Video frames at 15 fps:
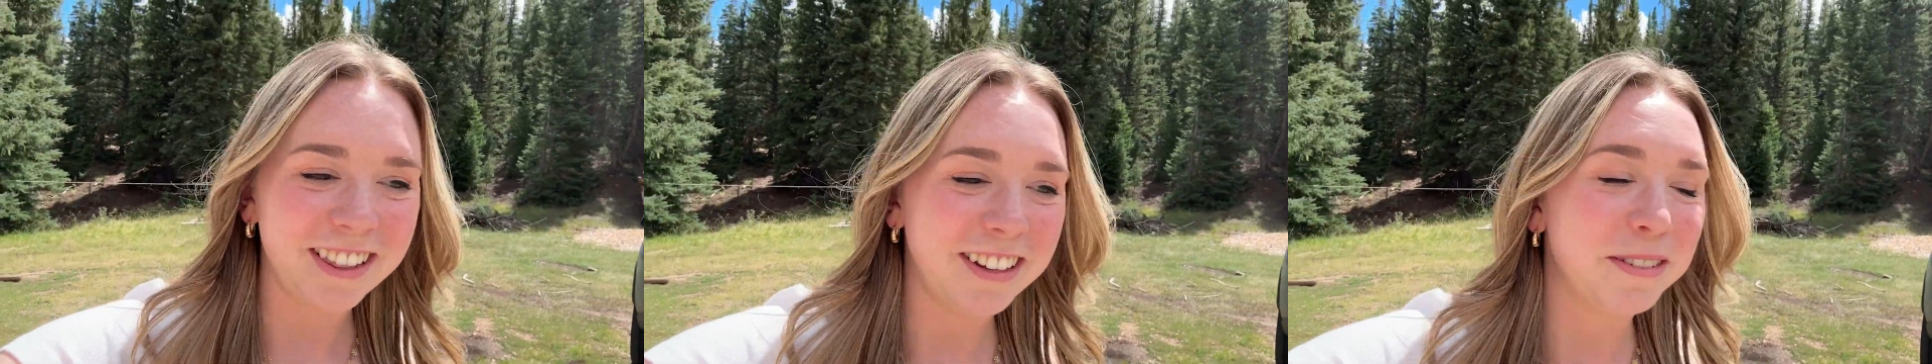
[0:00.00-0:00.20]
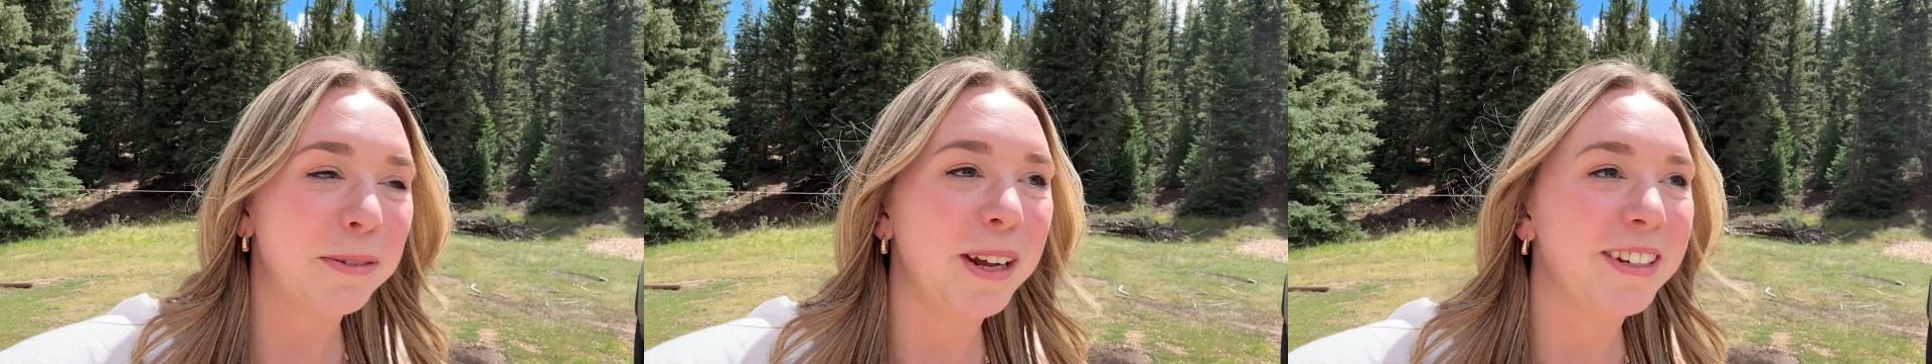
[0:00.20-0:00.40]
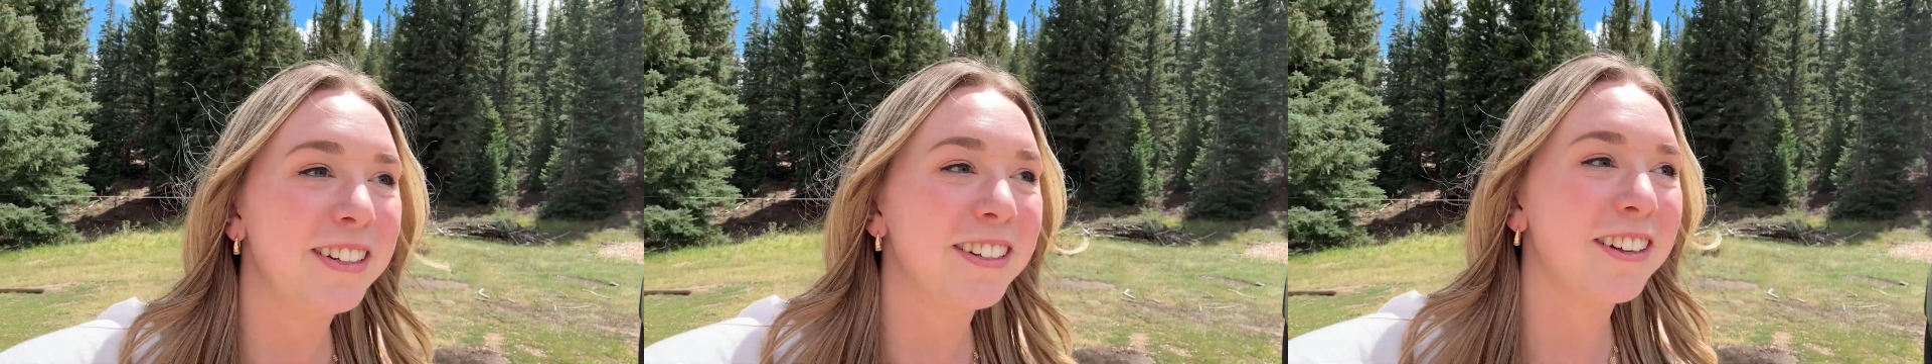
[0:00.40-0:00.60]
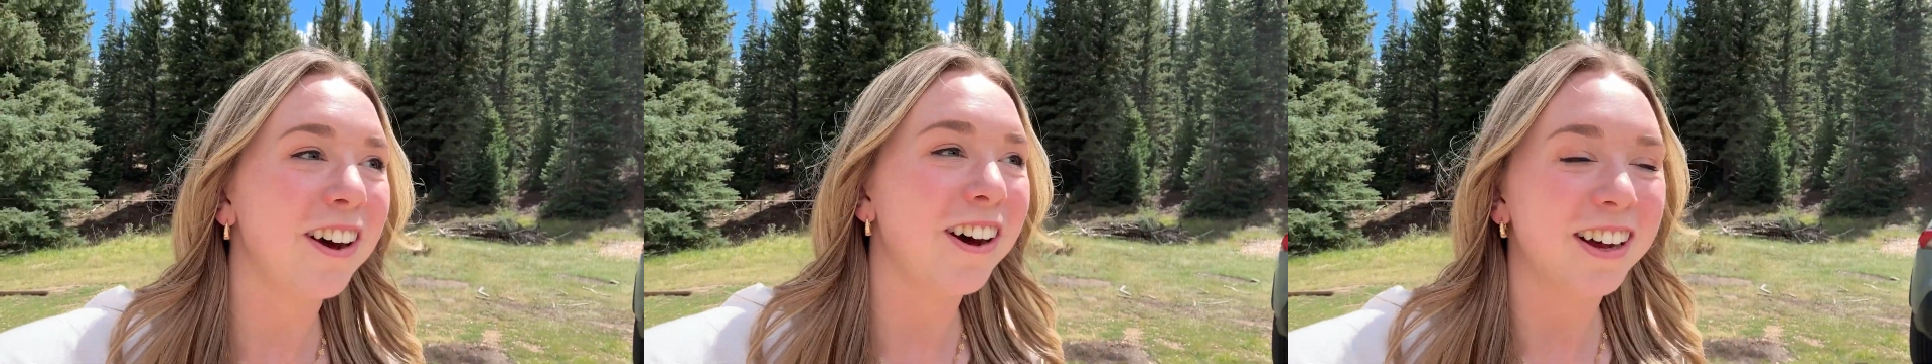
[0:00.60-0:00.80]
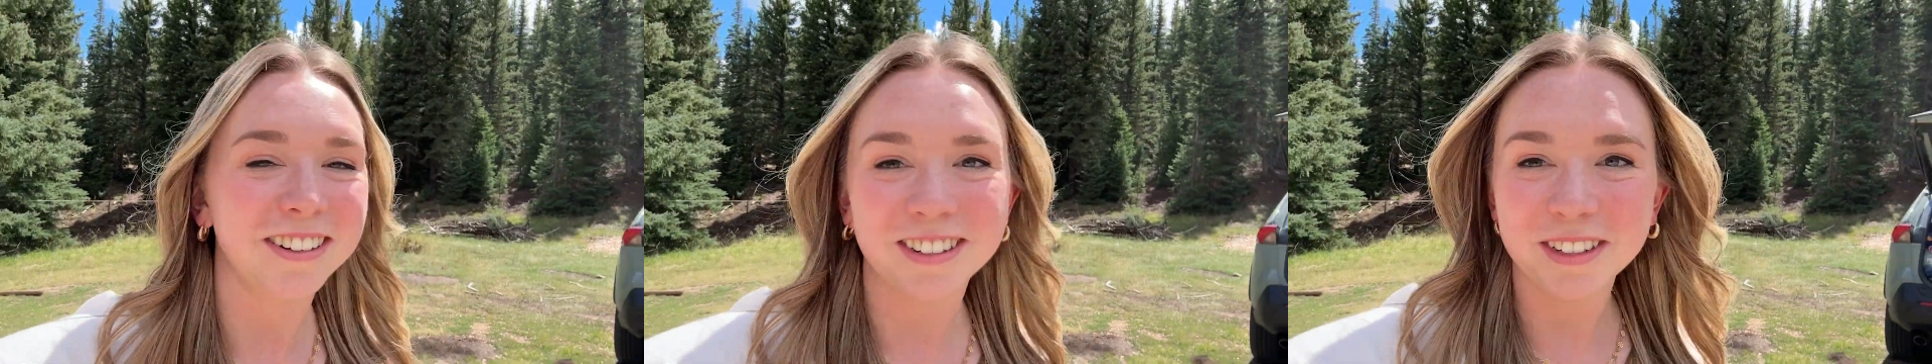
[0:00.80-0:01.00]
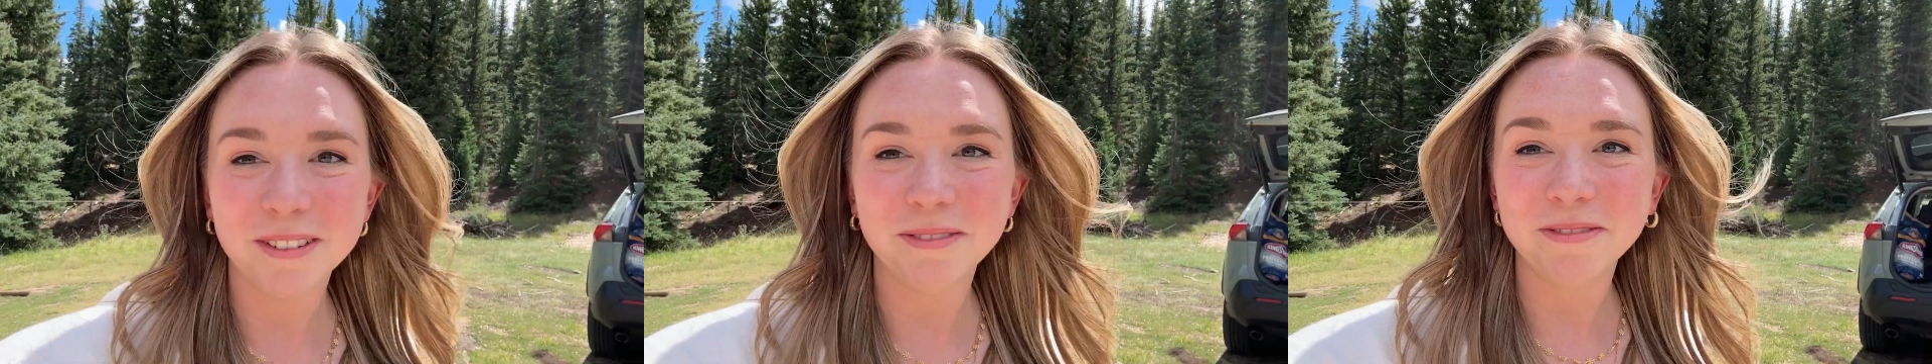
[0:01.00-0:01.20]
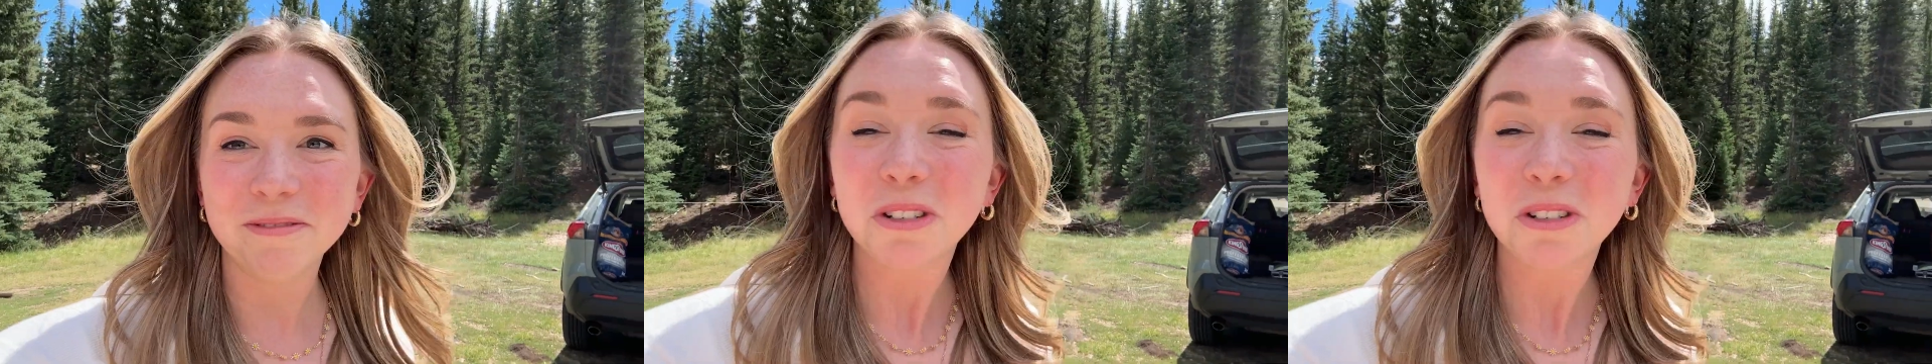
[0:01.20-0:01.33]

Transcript: This place is awesome.